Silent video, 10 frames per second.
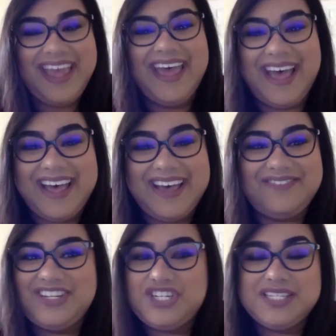
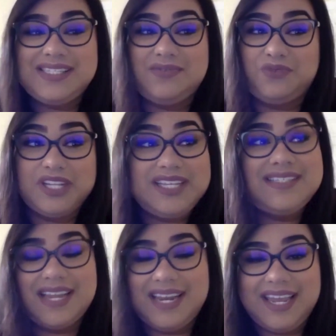and just really
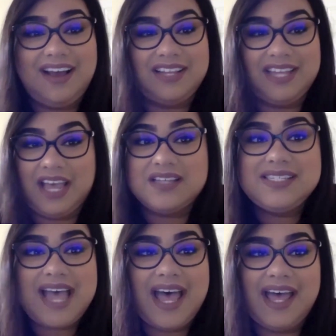study on the
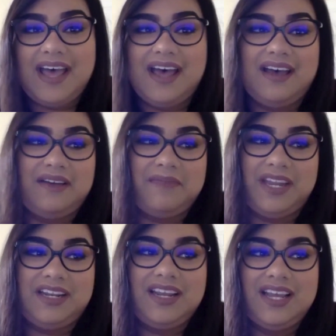LSAT
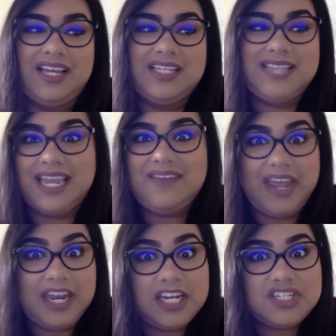and take
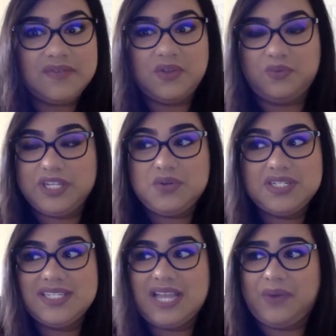advantage of the
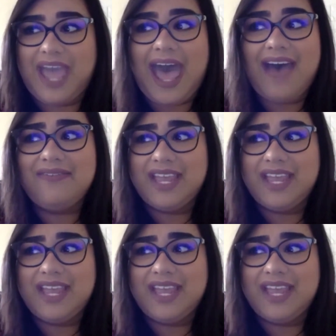resources that we have.